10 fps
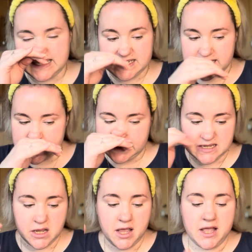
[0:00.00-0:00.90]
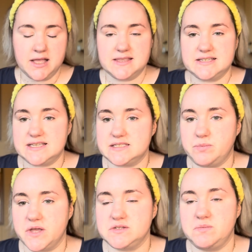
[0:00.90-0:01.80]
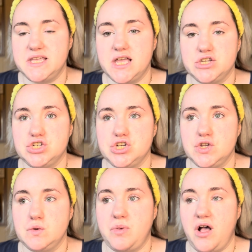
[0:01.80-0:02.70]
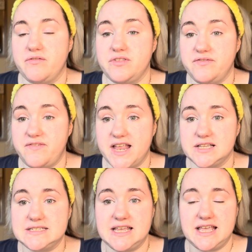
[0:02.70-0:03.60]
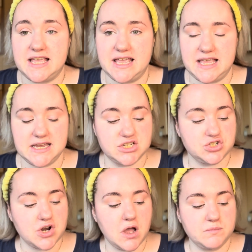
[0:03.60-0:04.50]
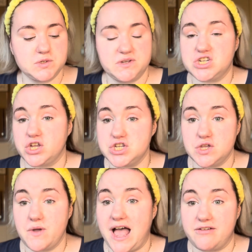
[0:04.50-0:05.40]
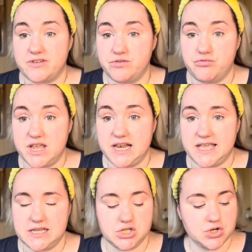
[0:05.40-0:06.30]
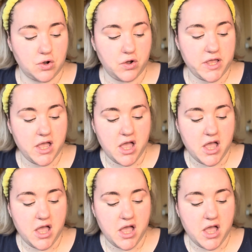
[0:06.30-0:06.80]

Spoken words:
Tint. This is supposed to be a dupe of the Fenty Eavesdrops, which I do have and really enjoy.